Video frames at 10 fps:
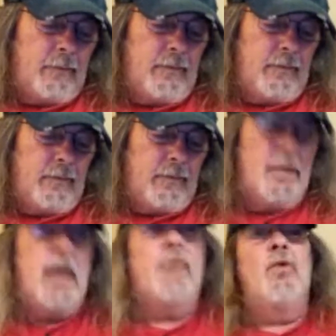Yeah,
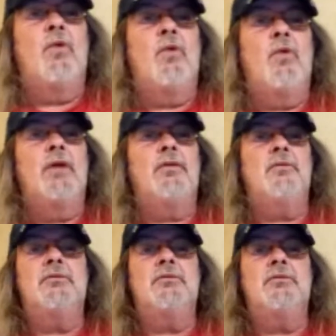the one
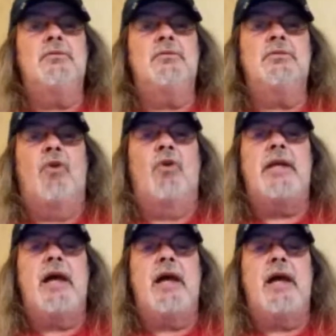Stormy
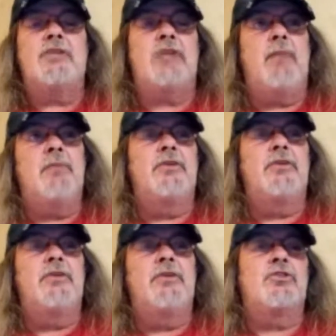got
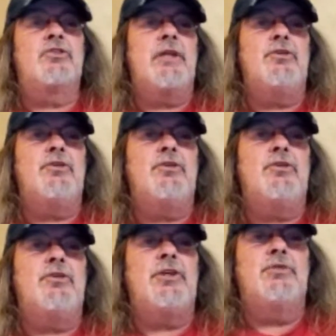722
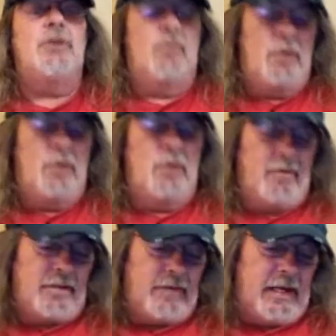views on one of his
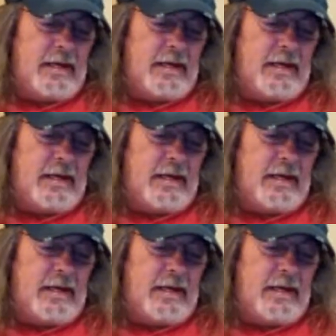videos.